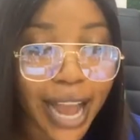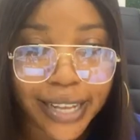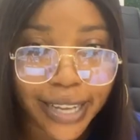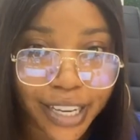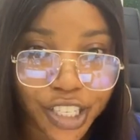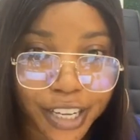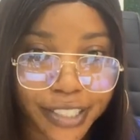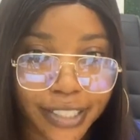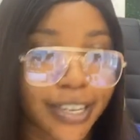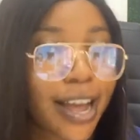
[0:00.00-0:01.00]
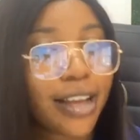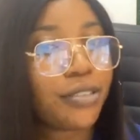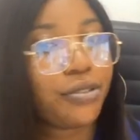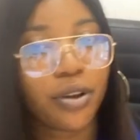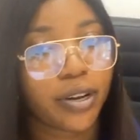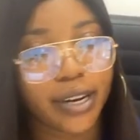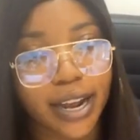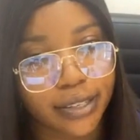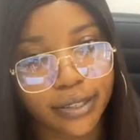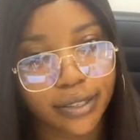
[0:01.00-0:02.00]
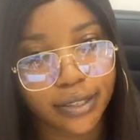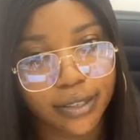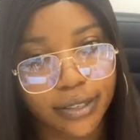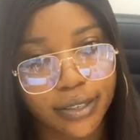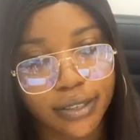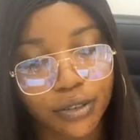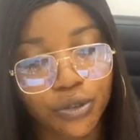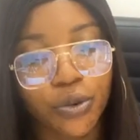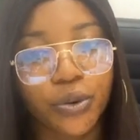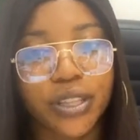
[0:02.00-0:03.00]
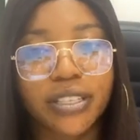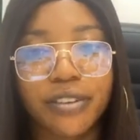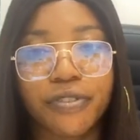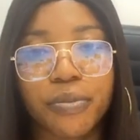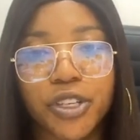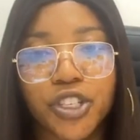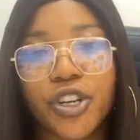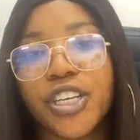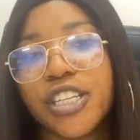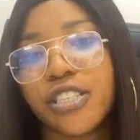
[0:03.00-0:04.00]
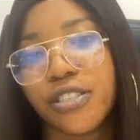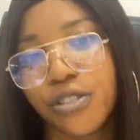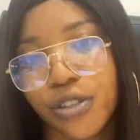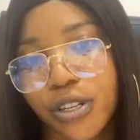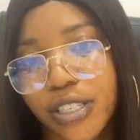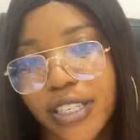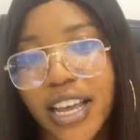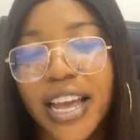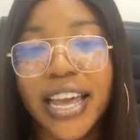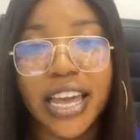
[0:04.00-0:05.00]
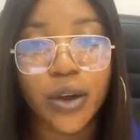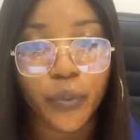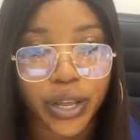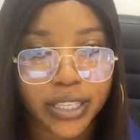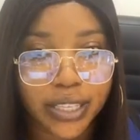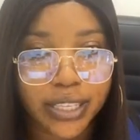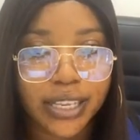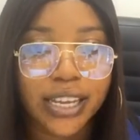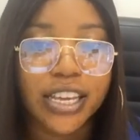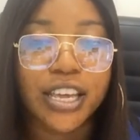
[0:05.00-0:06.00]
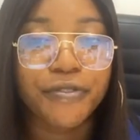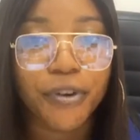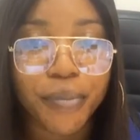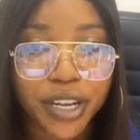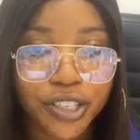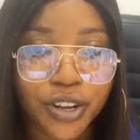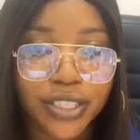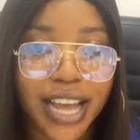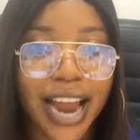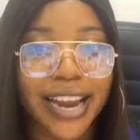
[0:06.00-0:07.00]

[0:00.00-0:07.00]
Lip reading: has HND, that has third class. So this information is not a waste. Informations